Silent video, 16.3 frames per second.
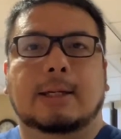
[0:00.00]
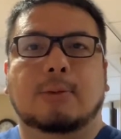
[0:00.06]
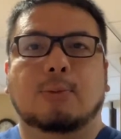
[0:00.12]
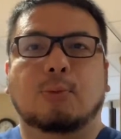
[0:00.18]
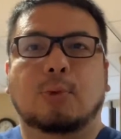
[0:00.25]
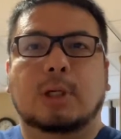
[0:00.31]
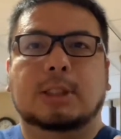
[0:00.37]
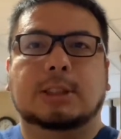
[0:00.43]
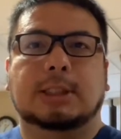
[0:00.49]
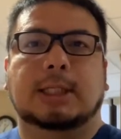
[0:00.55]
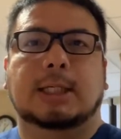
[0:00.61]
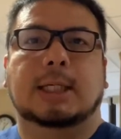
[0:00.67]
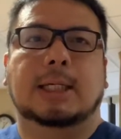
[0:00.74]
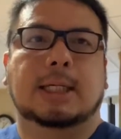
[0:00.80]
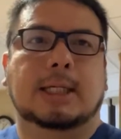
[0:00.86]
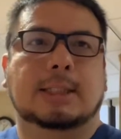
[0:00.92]
which
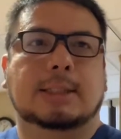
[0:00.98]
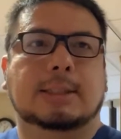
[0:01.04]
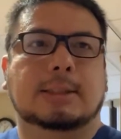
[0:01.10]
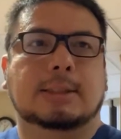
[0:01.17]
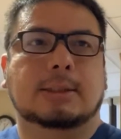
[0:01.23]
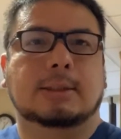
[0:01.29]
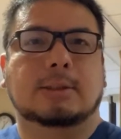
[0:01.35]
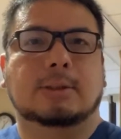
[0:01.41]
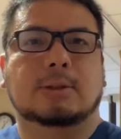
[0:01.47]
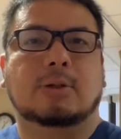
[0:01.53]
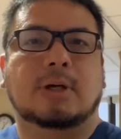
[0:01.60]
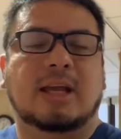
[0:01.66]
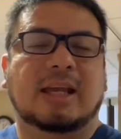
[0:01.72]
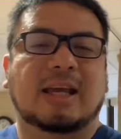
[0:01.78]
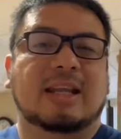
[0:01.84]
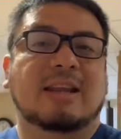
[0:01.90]
is sort of
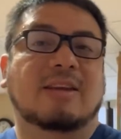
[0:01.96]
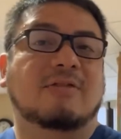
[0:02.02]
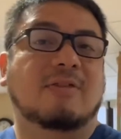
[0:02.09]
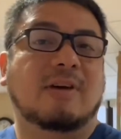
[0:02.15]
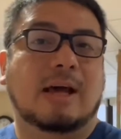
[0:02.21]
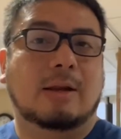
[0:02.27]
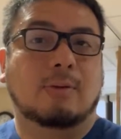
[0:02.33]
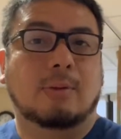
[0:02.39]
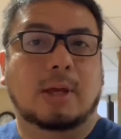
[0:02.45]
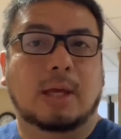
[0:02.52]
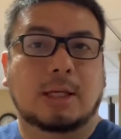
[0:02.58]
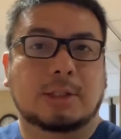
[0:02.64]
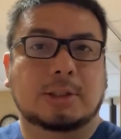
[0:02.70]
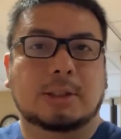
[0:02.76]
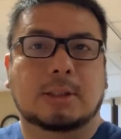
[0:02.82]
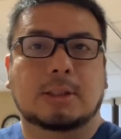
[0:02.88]
like an
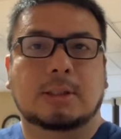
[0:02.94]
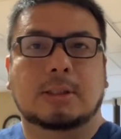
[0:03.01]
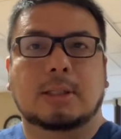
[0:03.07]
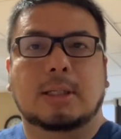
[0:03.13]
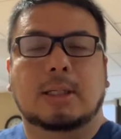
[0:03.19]
evaluation